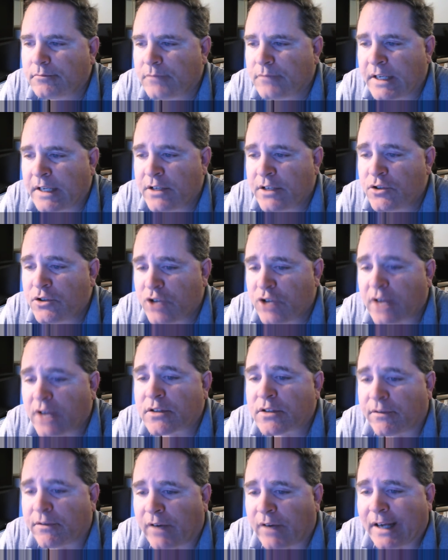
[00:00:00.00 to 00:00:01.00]
He's
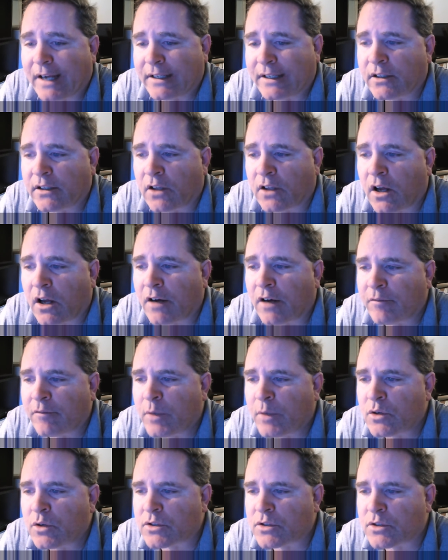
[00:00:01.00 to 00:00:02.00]
justified in the law of
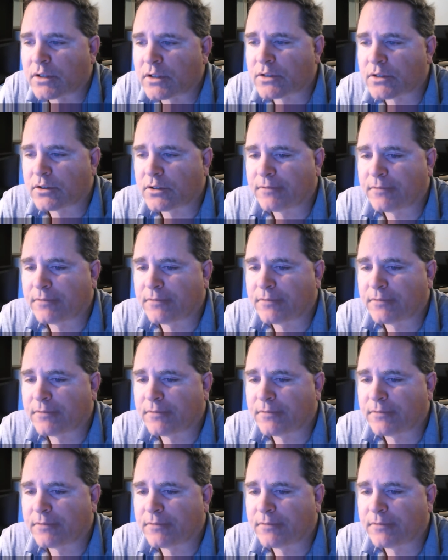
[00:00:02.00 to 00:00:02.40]
Moses.